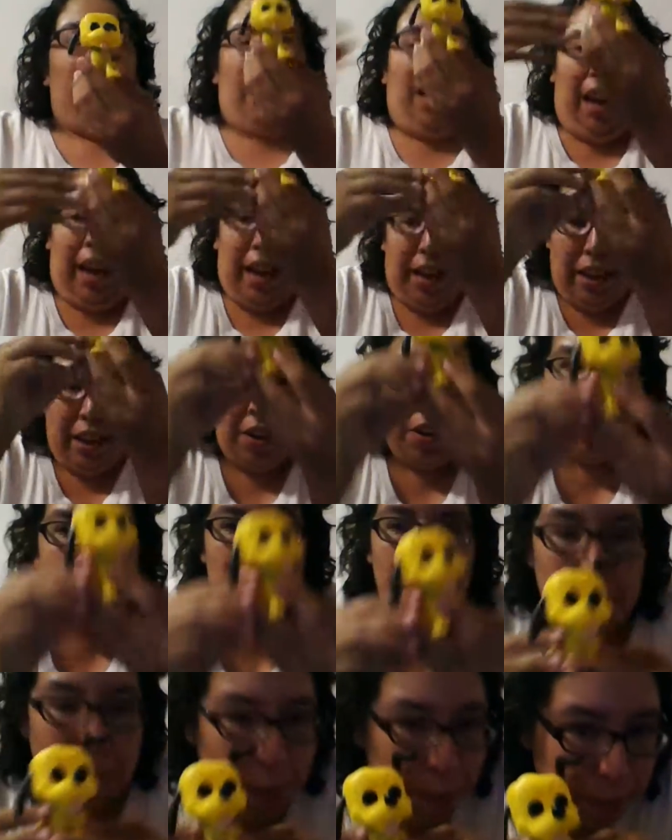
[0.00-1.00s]
And
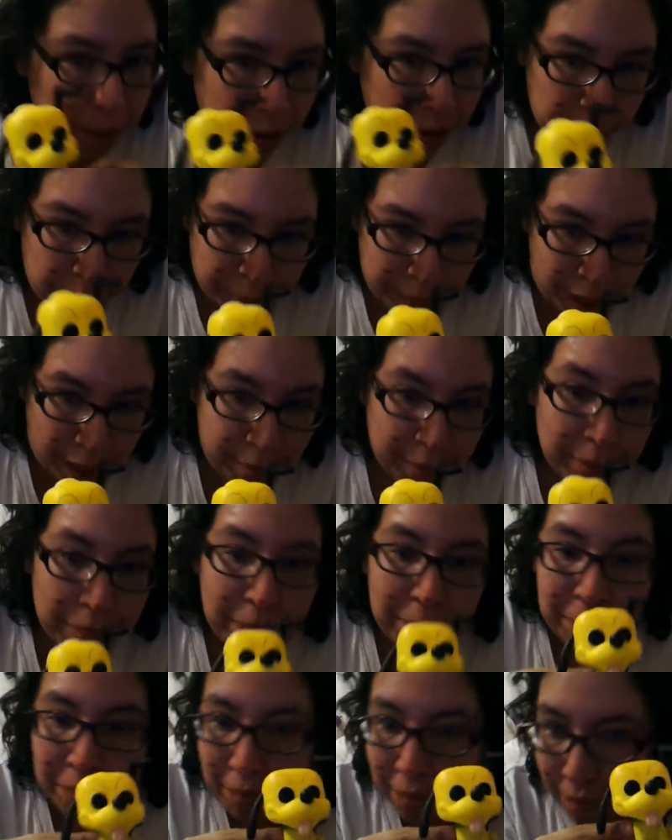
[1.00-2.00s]
here's my Pluto Pop.
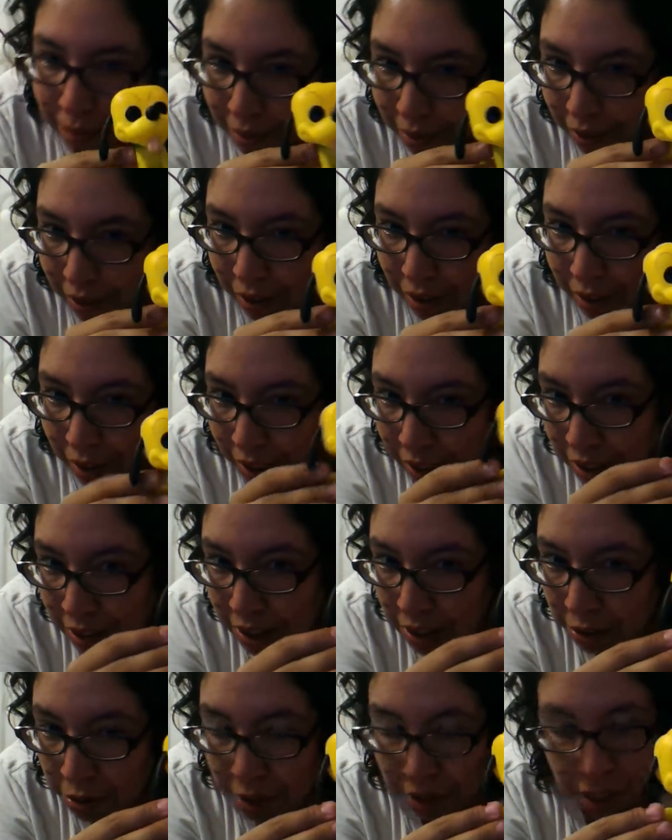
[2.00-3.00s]
He's
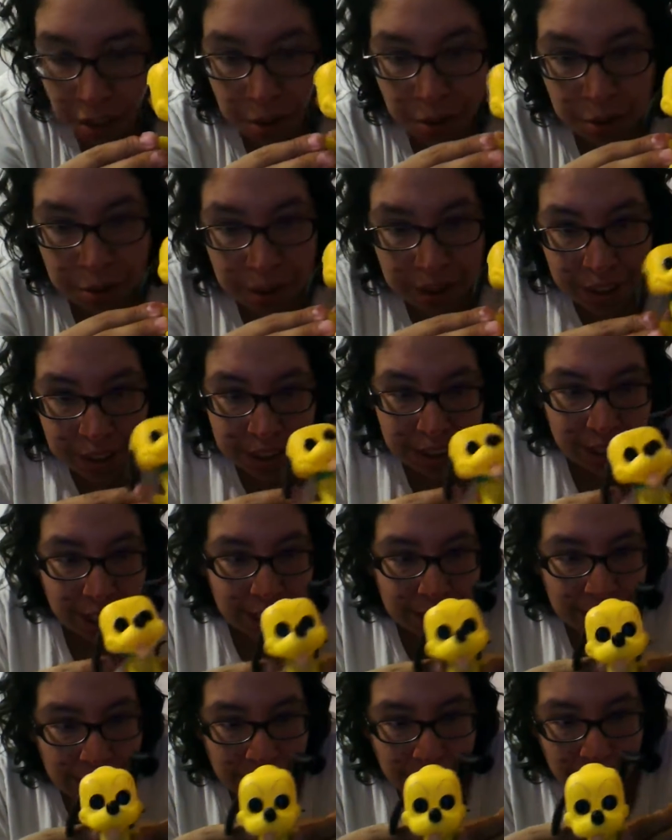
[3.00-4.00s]
so cute. He's got
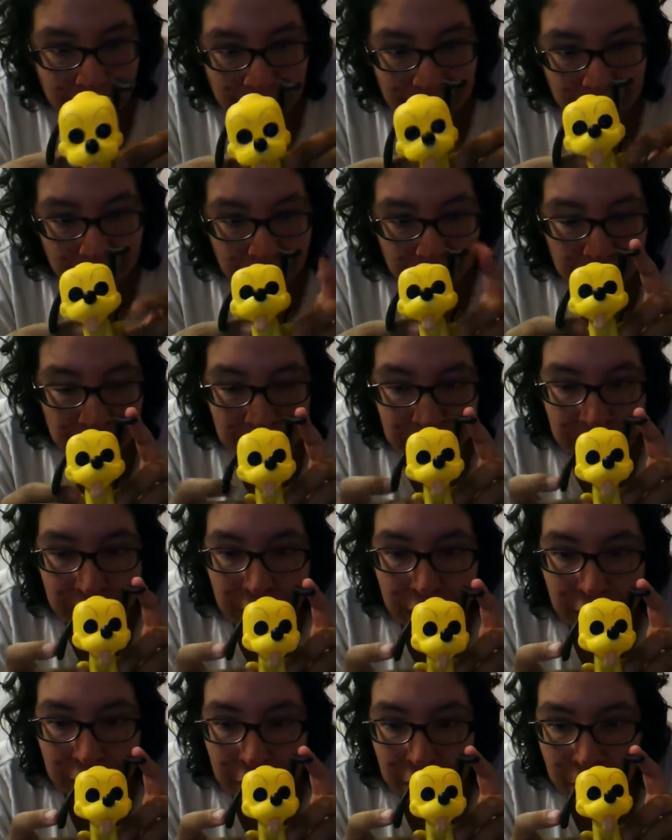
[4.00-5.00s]
his little ears.
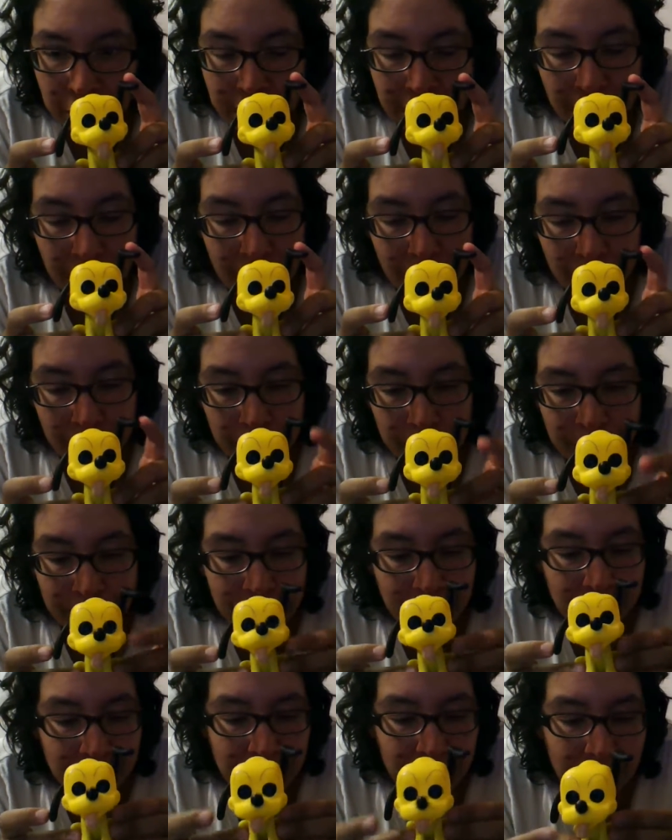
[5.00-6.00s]
One ear up, one
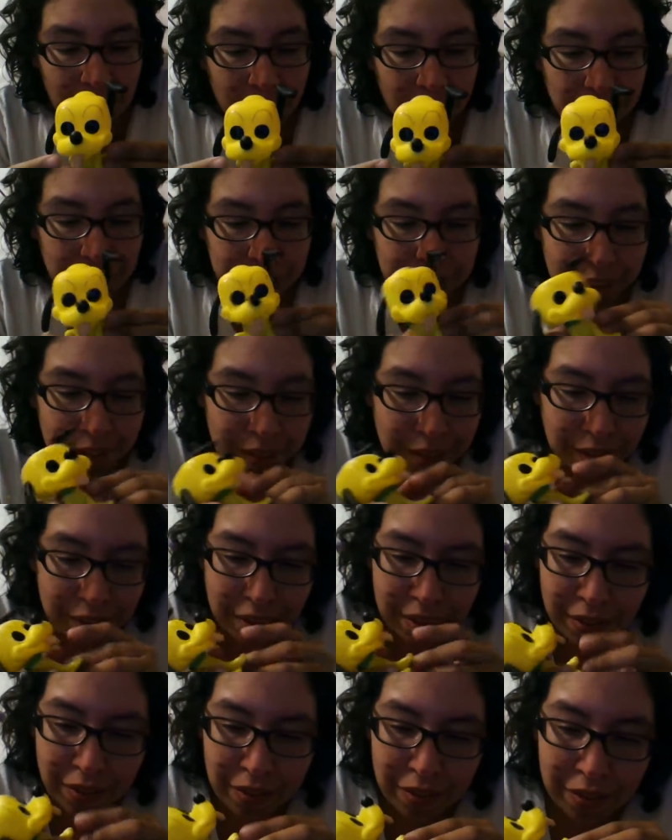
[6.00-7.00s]
ear down.
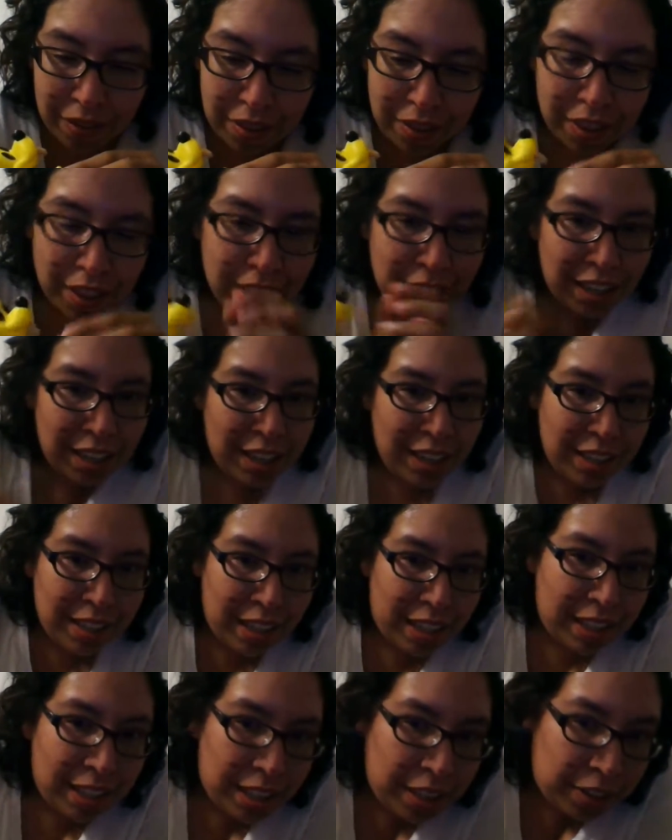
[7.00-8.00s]
And he's
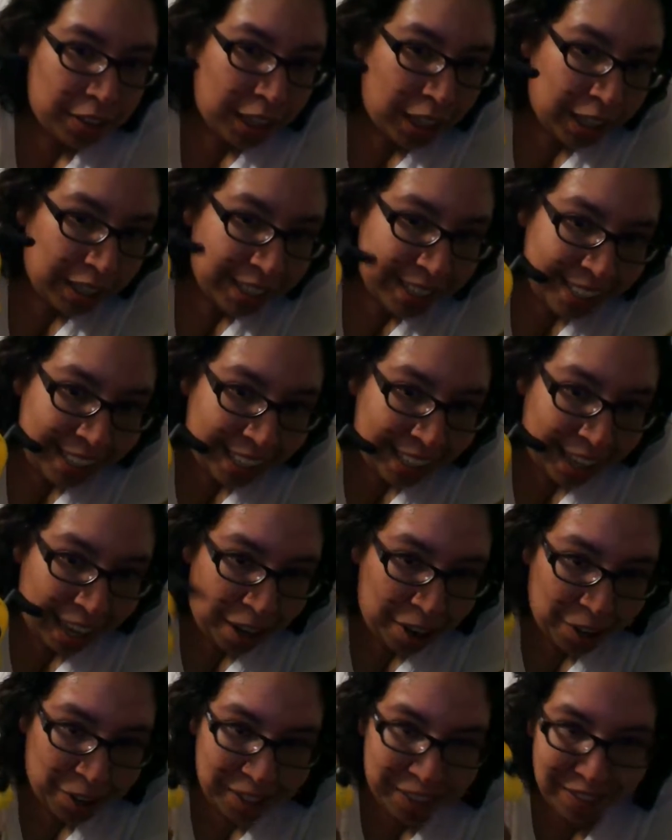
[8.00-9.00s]
got his little tongue sticking
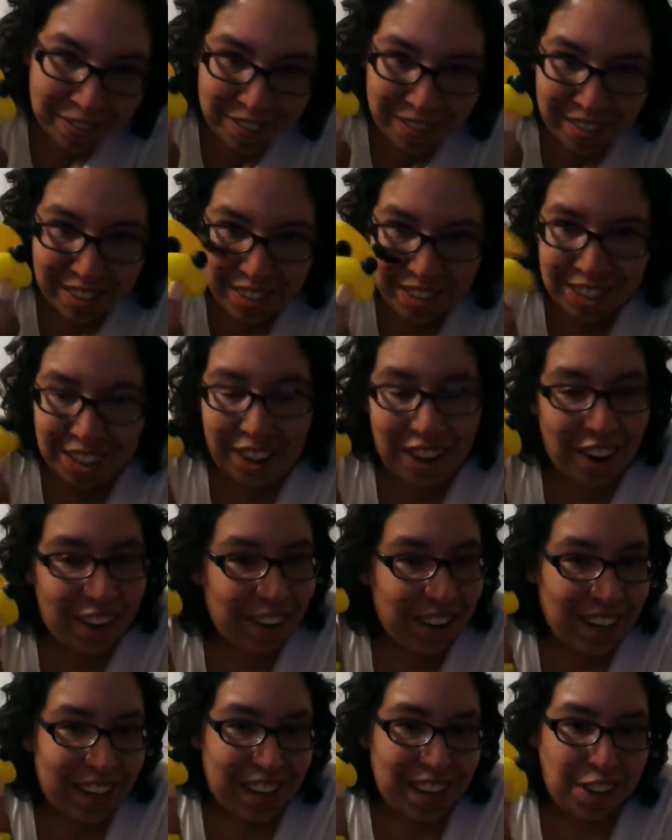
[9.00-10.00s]
out. So
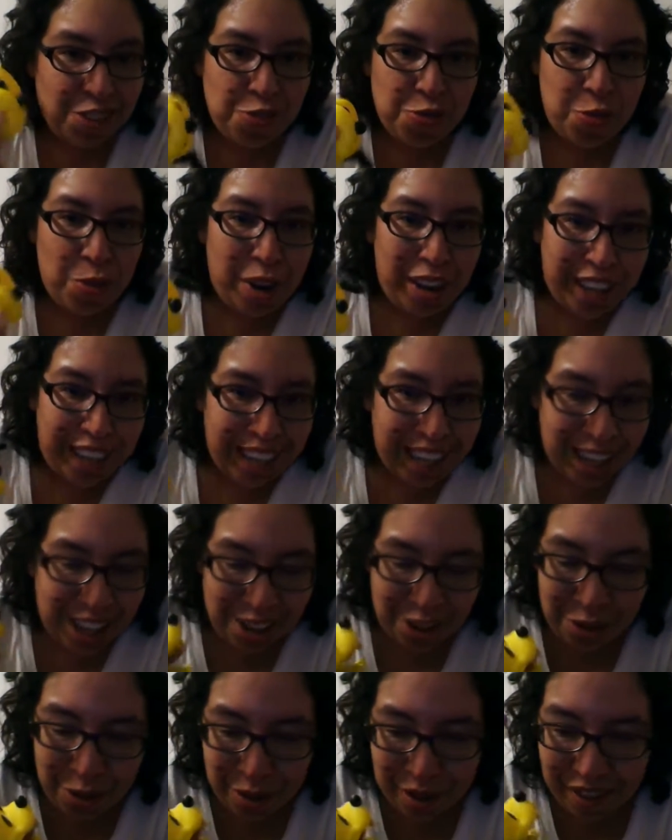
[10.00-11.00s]
it's really
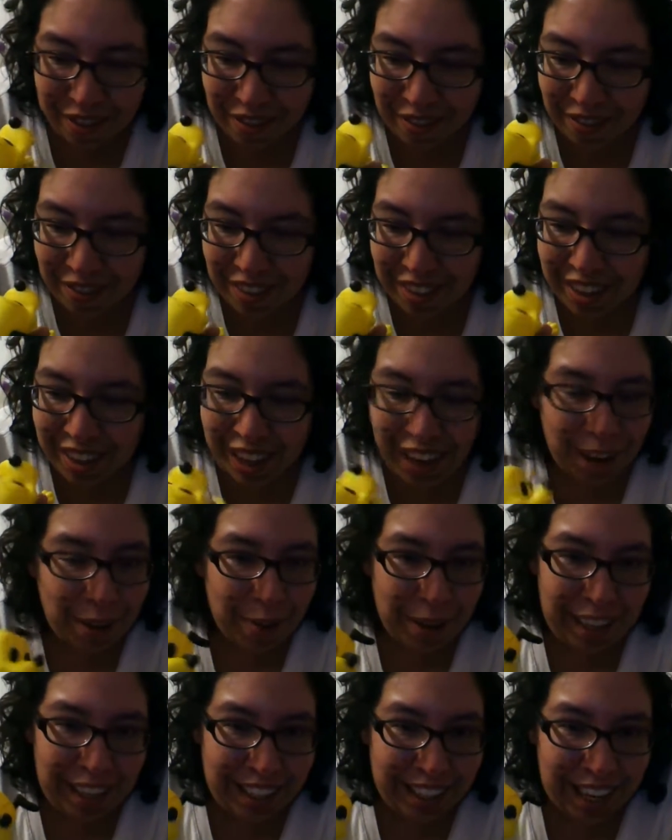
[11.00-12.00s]
cute. I
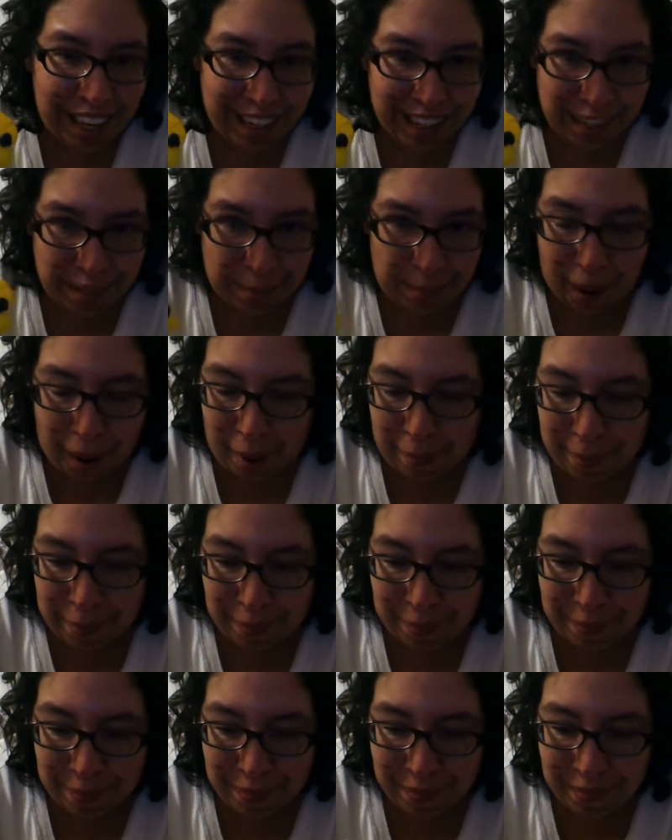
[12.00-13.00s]
really like this pop.
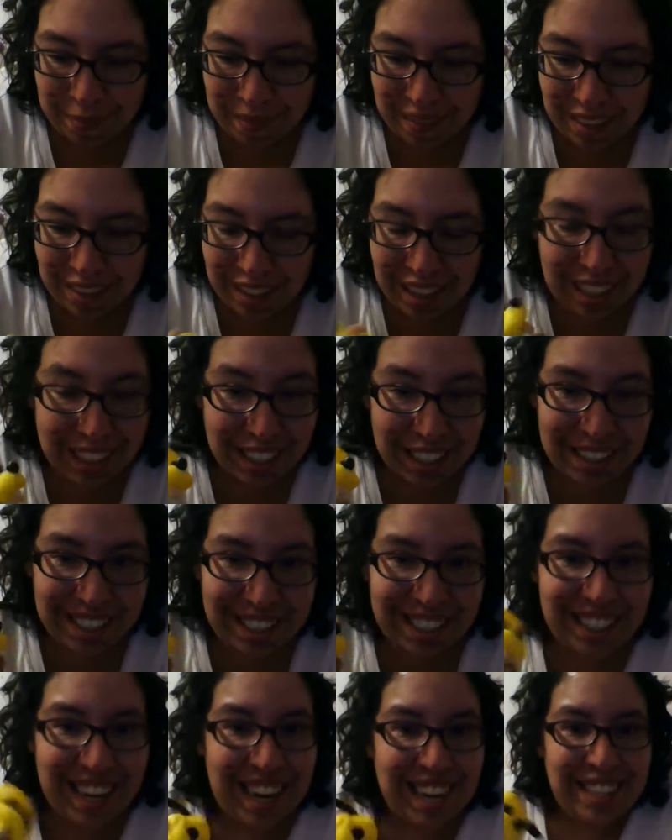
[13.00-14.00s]
And this
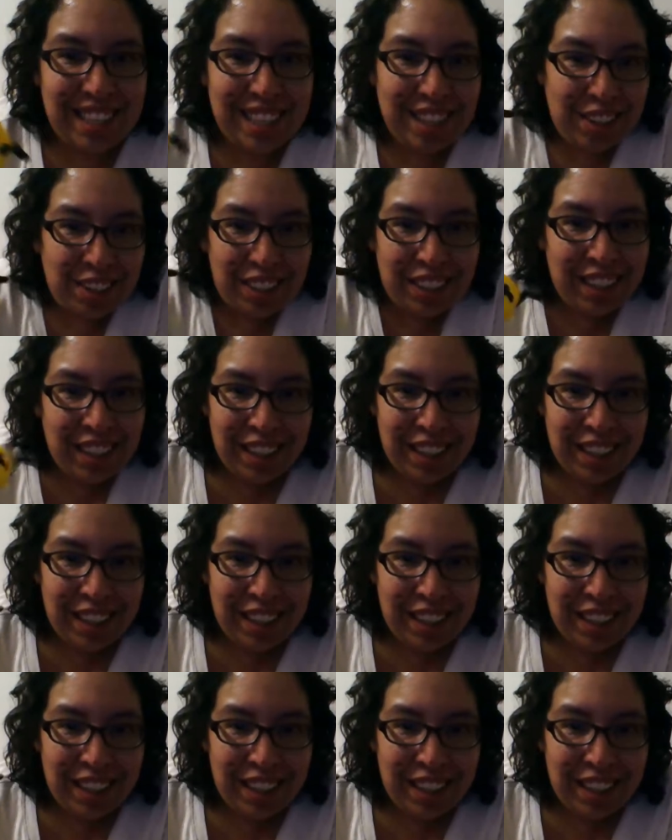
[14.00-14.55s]
is a nice little